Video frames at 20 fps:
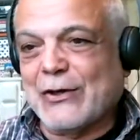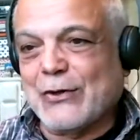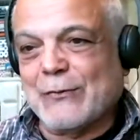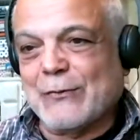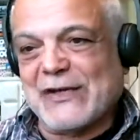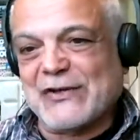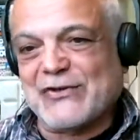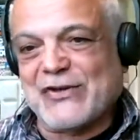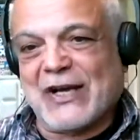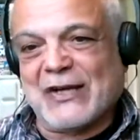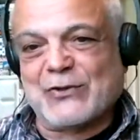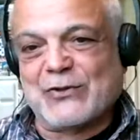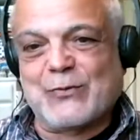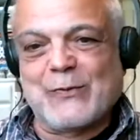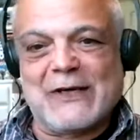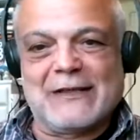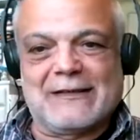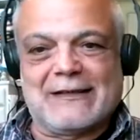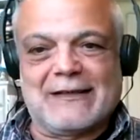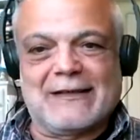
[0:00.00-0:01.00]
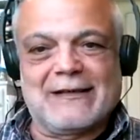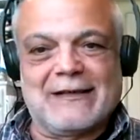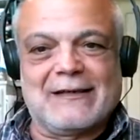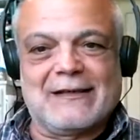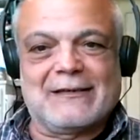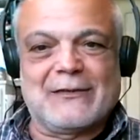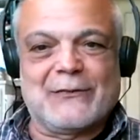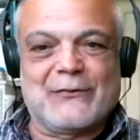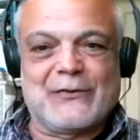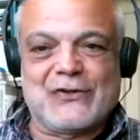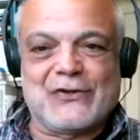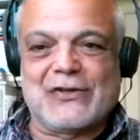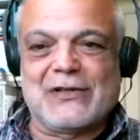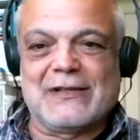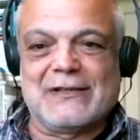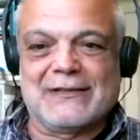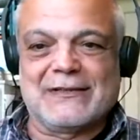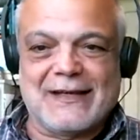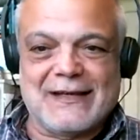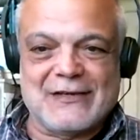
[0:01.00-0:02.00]
human judgment and
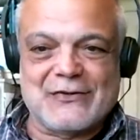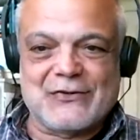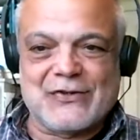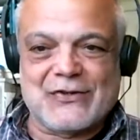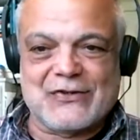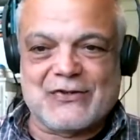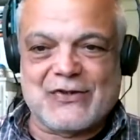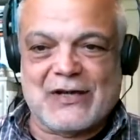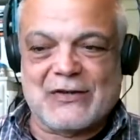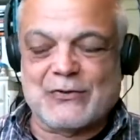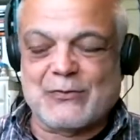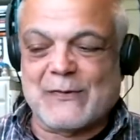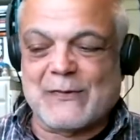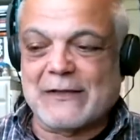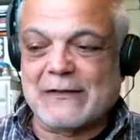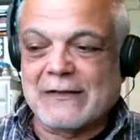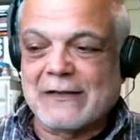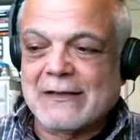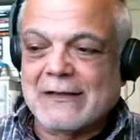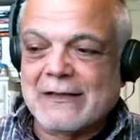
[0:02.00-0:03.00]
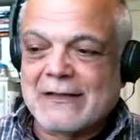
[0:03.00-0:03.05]
artificial intelligence judgment.